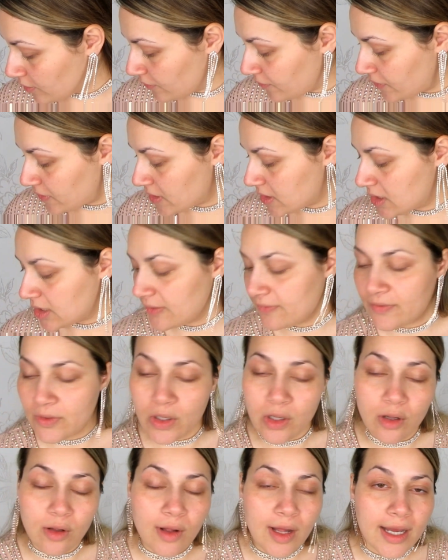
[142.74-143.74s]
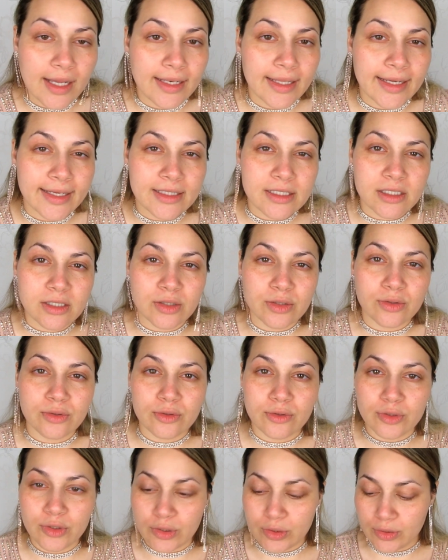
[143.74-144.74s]
First of all, I like
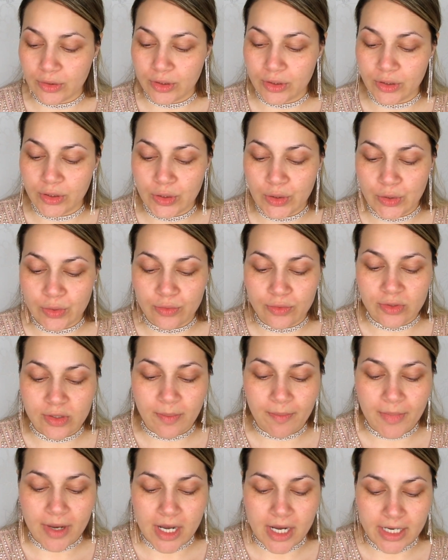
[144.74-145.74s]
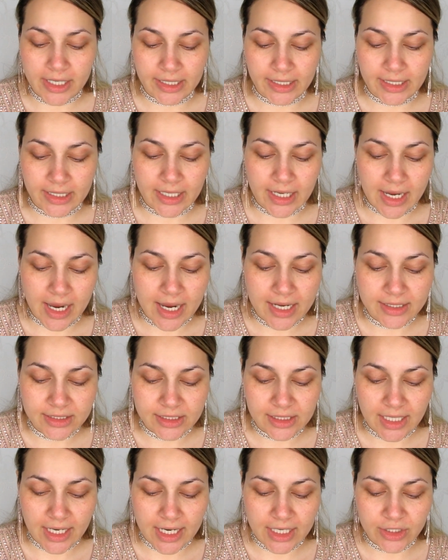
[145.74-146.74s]
to use my
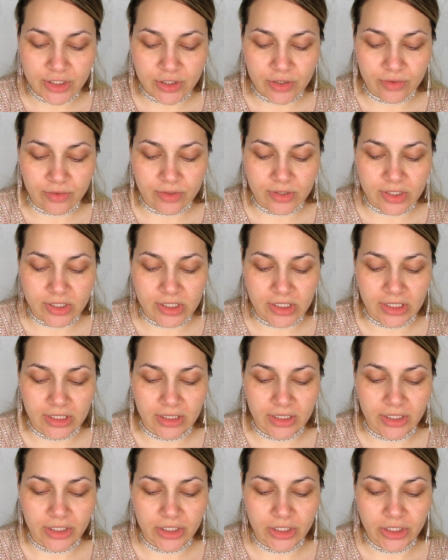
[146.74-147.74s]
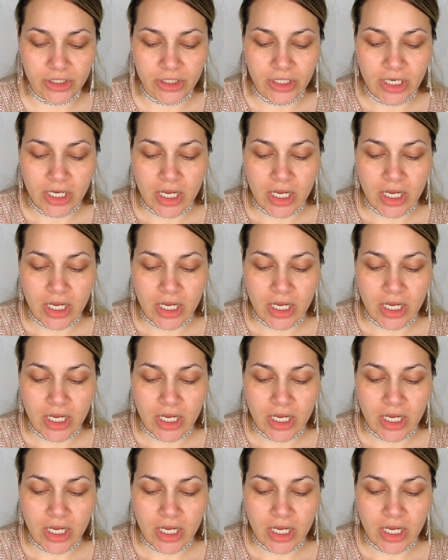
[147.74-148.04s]
anti-age concealer,